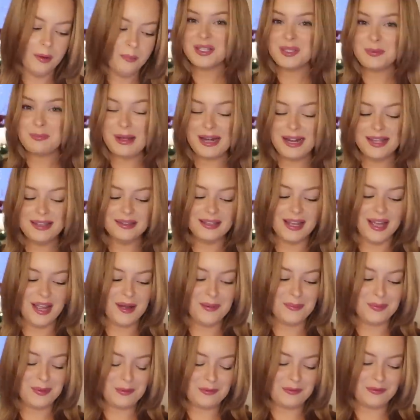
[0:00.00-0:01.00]
This mini
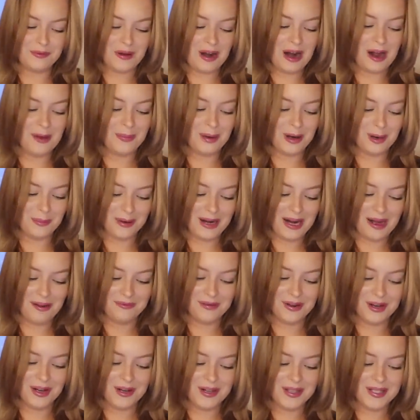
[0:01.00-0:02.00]
lamp from Urban
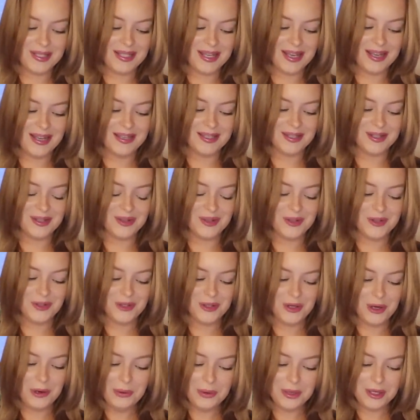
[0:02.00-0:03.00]
Outfitters is
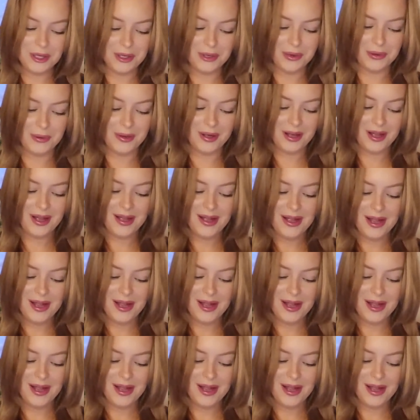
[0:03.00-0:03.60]
so cute.